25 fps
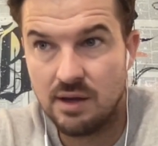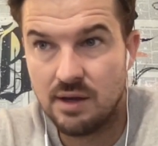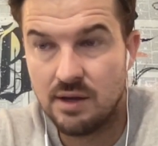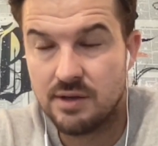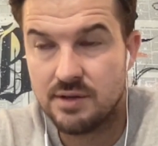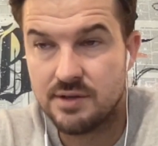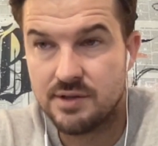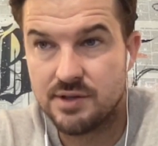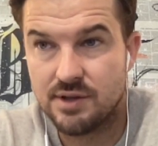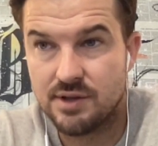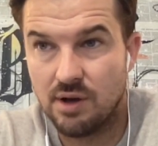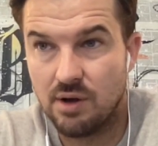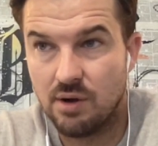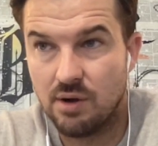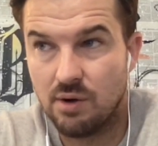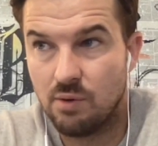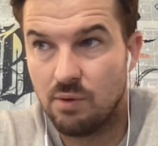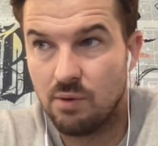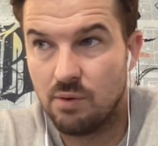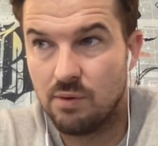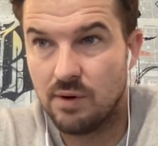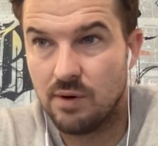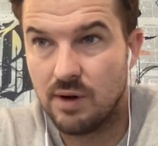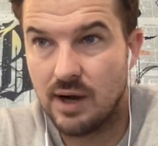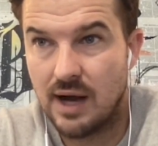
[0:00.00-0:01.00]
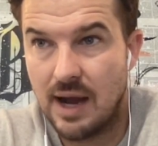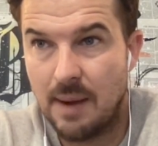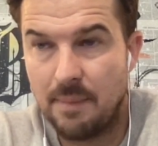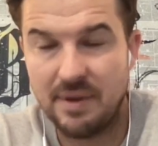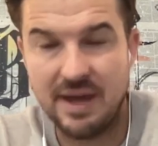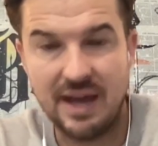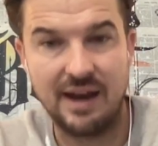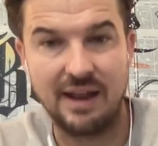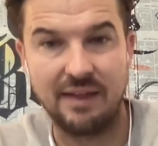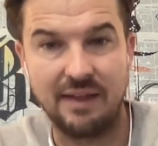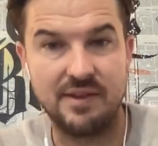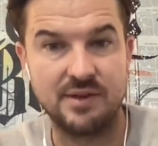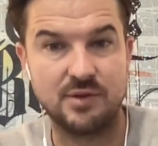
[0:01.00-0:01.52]
So I'm
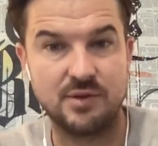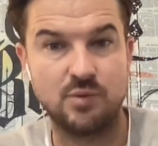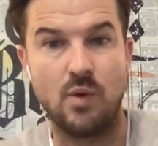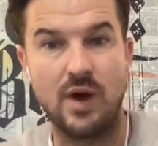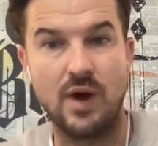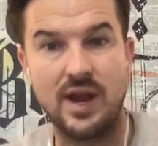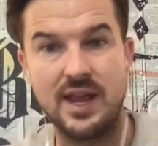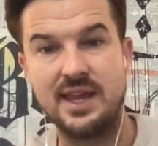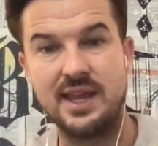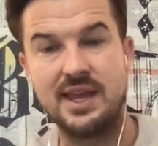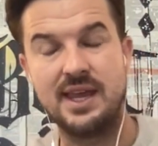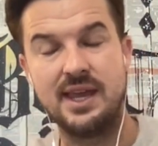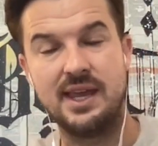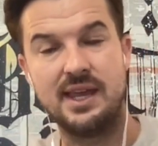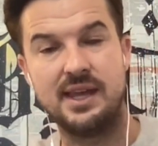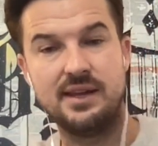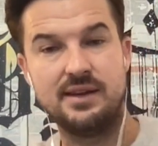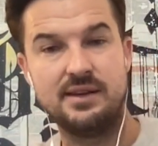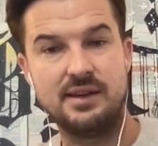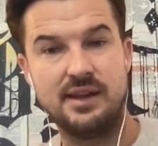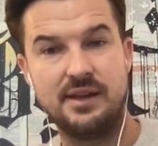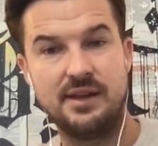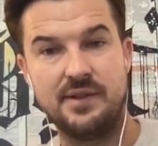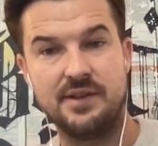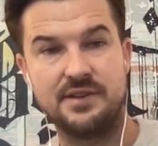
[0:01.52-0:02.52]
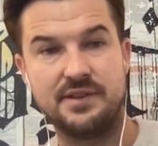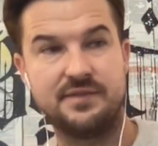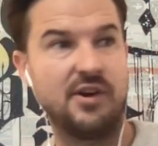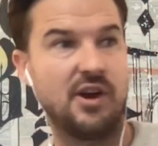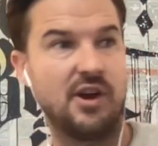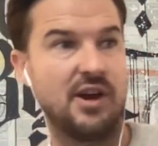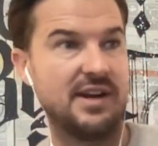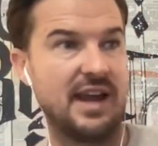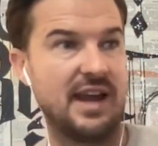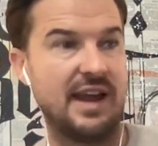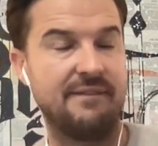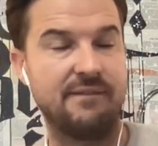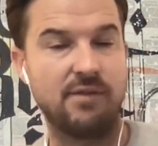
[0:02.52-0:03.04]
kind of like this white kid in this
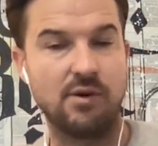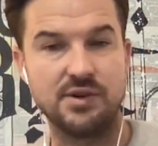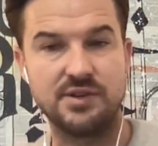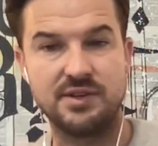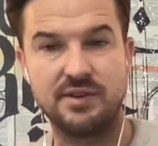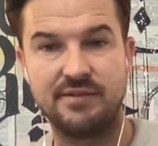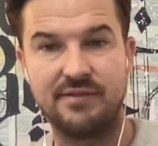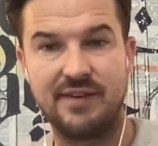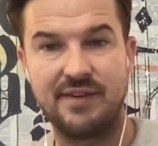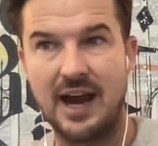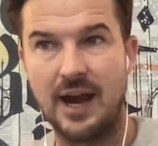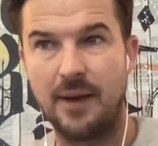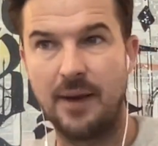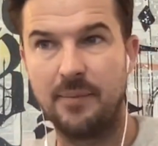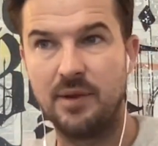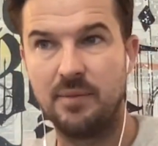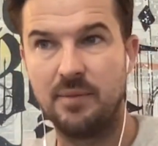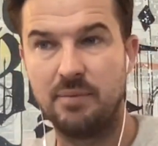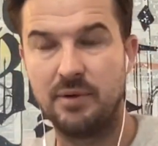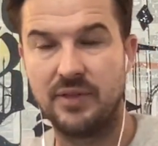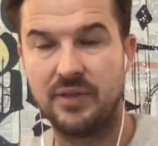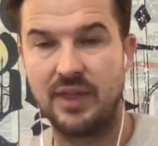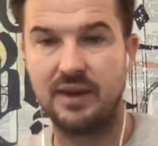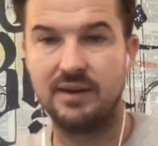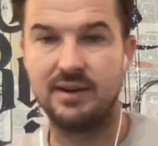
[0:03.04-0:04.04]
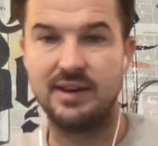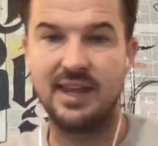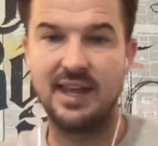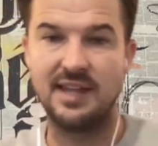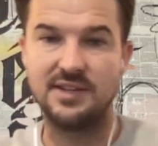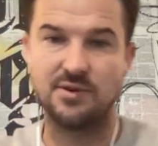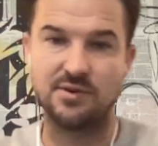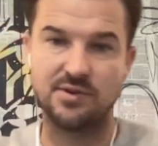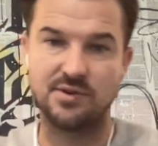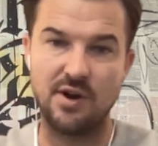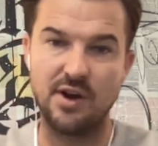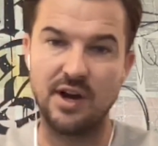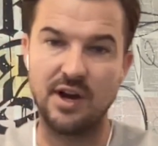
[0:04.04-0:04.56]
very diverse environment, but then kids
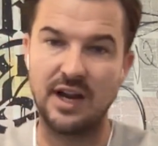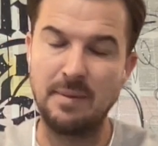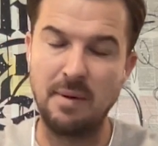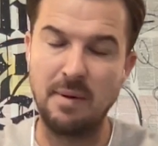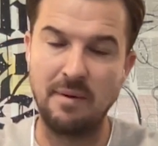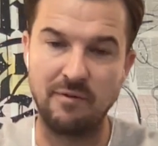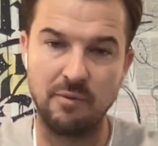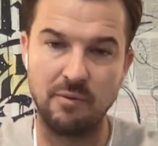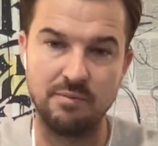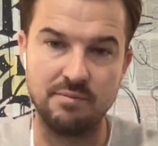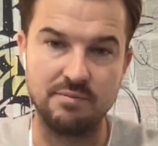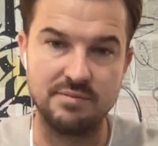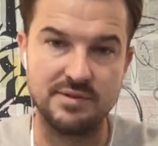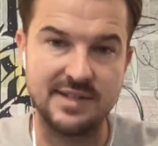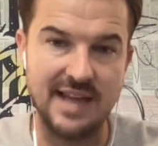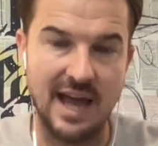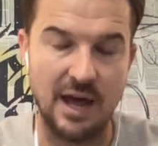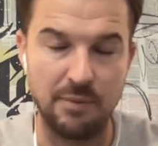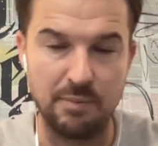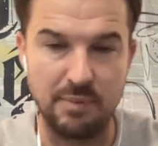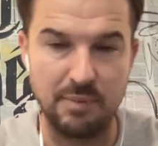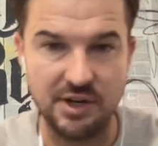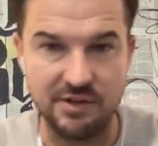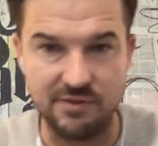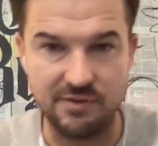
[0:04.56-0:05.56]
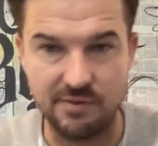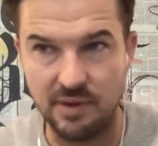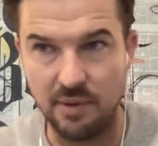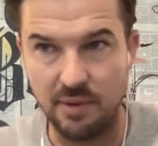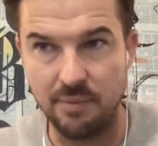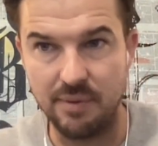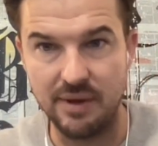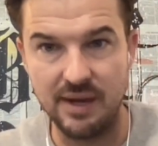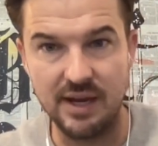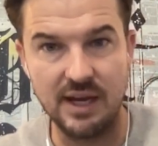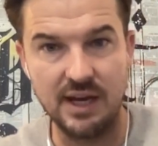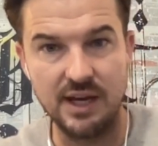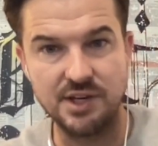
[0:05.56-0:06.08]
are starting to come up from South Beach from the
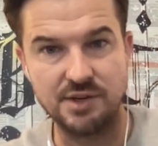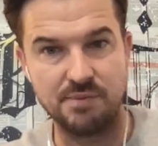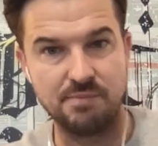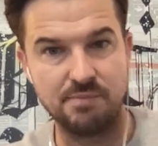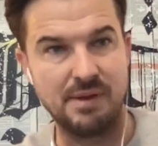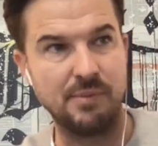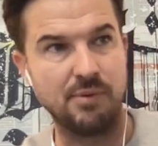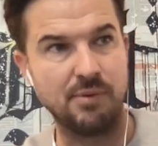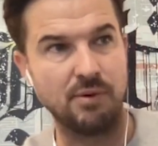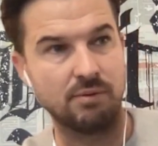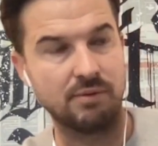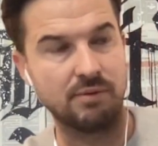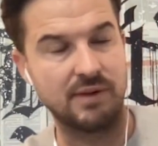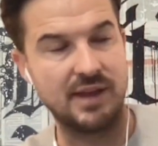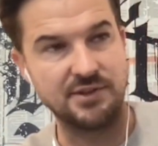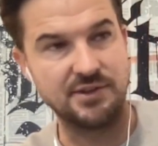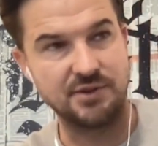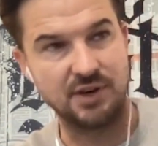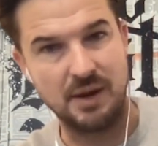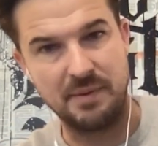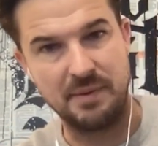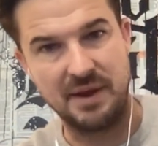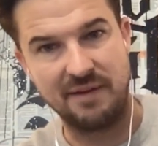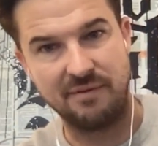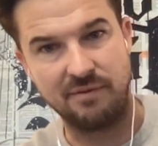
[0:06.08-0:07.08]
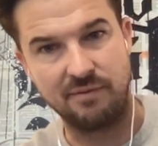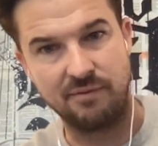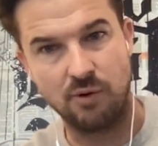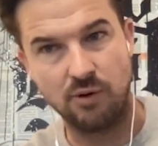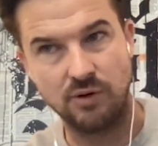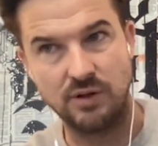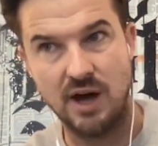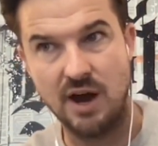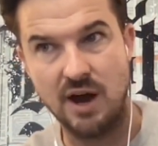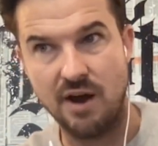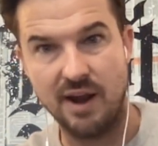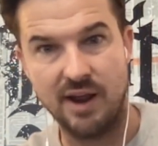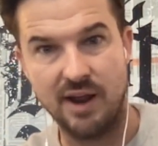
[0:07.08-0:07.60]
beach, and people, kids are coming down from Fort
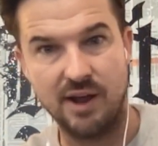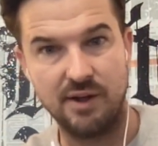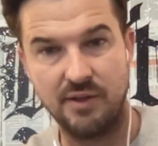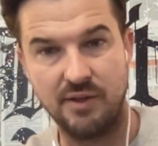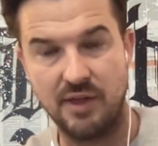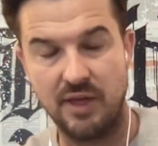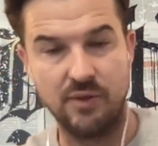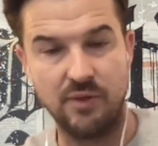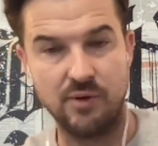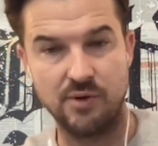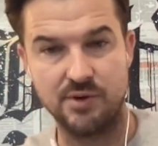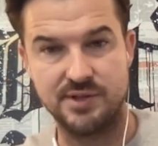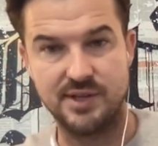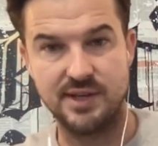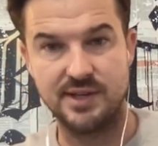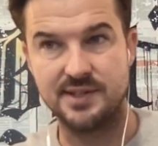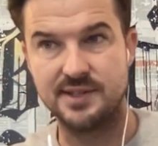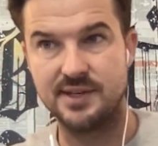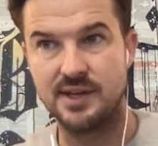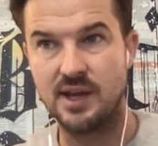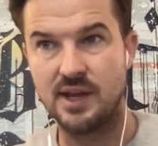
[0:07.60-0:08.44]
Lauderdale, and then there's this